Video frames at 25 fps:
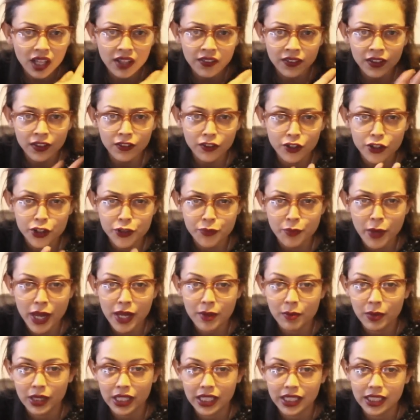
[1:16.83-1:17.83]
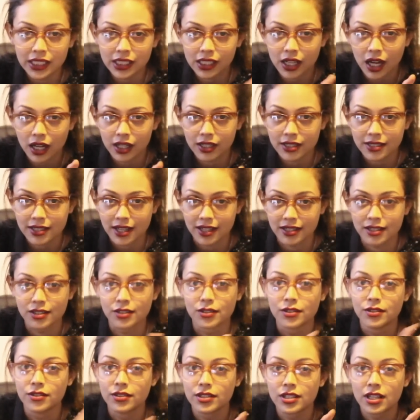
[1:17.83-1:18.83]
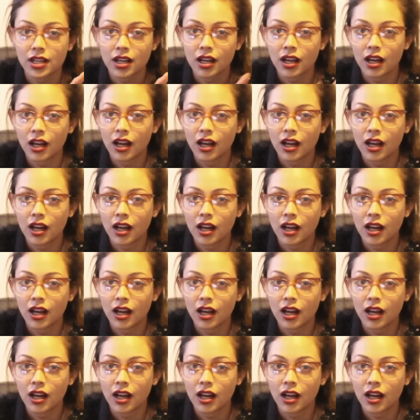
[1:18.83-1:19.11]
I think there's Maybelline colour tattoos